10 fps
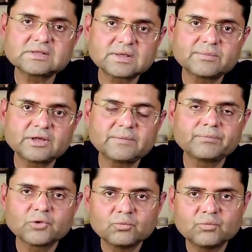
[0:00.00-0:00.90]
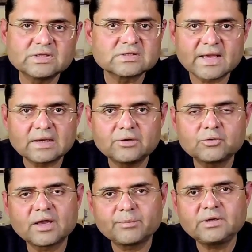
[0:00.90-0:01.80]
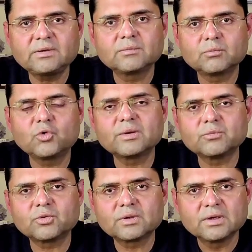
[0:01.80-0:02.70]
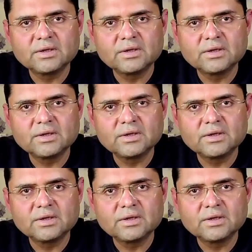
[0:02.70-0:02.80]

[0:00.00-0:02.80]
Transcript: but this is something which is likely to happen